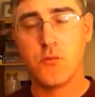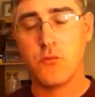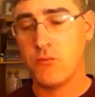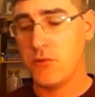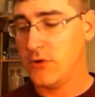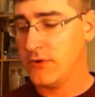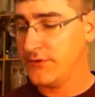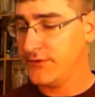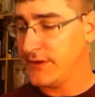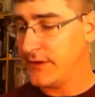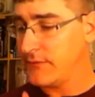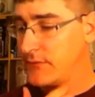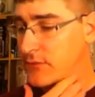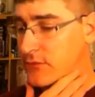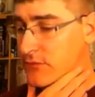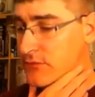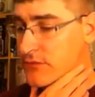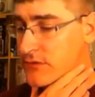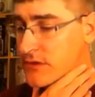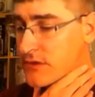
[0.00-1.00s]

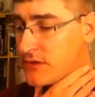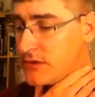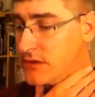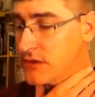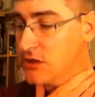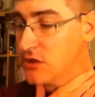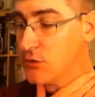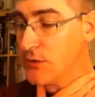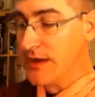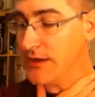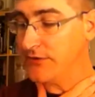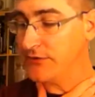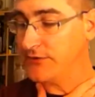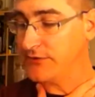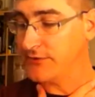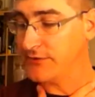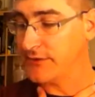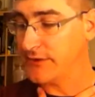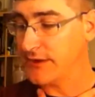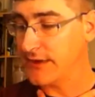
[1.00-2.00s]
1700
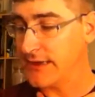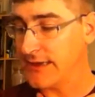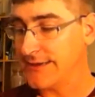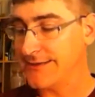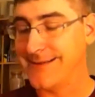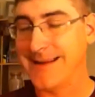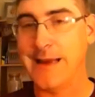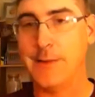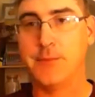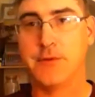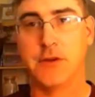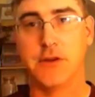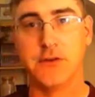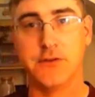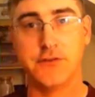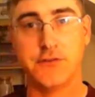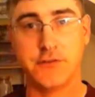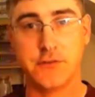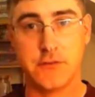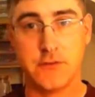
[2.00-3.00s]
US
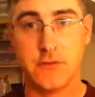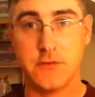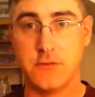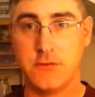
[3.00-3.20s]
Indianapolis.